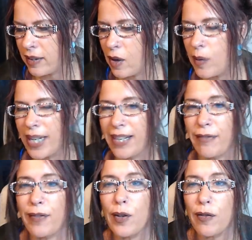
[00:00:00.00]
Oh, we got a
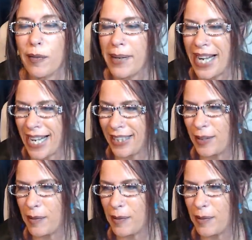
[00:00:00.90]
few from Canada,